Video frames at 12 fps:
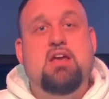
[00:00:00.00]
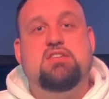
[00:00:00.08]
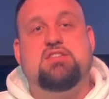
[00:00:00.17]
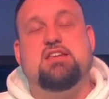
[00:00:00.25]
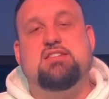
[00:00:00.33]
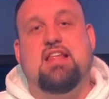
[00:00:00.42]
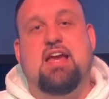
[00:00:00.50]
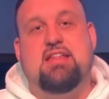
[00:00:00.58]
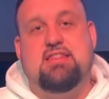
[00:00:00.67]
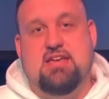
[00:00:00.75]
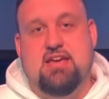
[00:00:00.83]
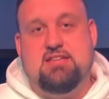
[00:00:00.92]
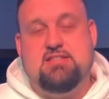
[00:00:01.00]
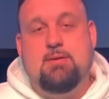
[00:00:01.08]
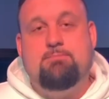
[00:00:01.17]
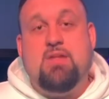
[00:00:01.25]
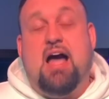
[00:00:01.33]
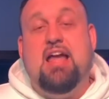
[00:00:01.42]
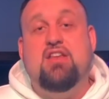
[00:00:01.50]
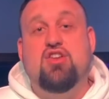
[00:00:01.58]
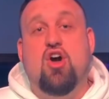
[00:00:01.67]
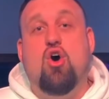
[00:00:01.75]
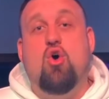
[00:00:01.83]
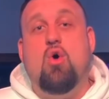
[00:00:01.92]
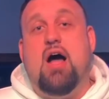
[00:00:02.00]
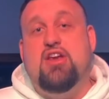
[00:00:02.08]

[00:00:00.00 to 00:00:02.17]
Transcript: says like this I know